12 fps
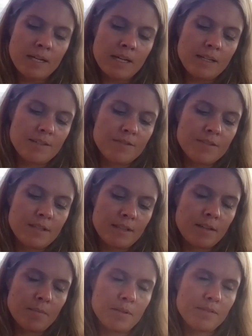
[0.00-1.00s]
I've said
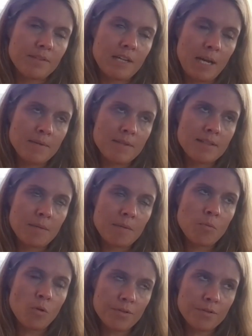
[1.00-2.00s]
a couple of times, that we
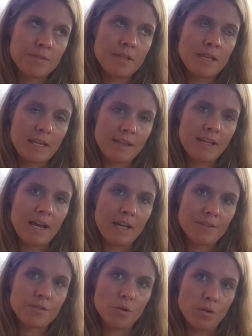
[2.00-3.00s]
want to take a
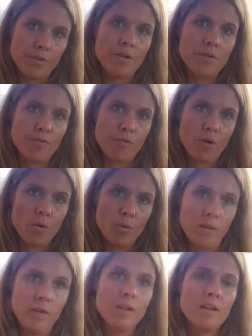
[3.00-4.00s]
hands-on
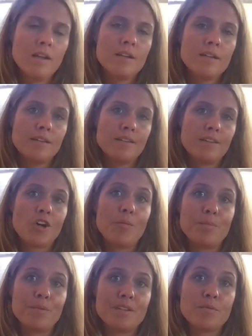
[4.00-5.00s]
role in the
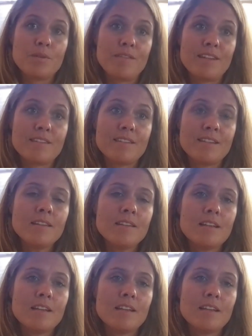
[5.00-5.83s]
companies we invest in.